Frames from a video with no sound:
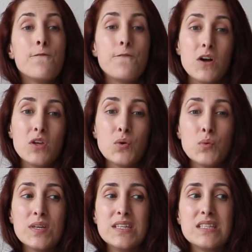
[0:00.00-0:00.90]
For
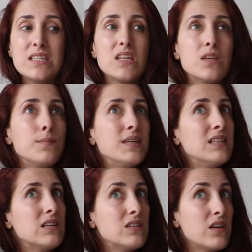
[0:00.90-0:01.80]
you, it's gonna be
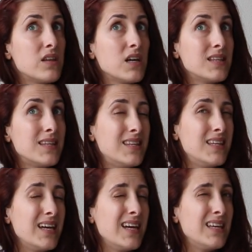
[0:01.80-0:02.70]
in another
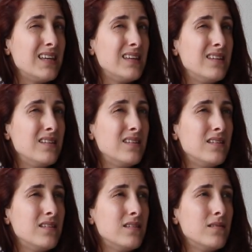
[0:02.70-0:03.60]
day,
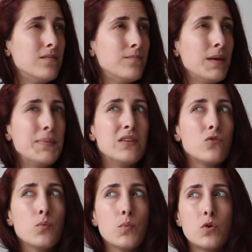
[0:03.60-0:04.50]
maybe
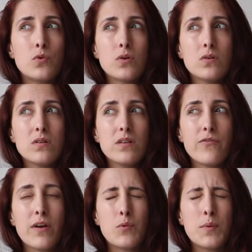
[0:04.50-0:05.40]
tomorrow,
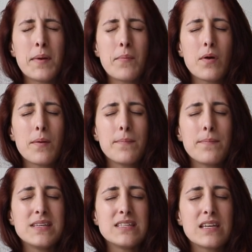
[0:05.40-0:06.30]
if I remember
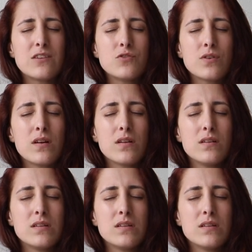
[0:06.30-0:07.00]
my schedule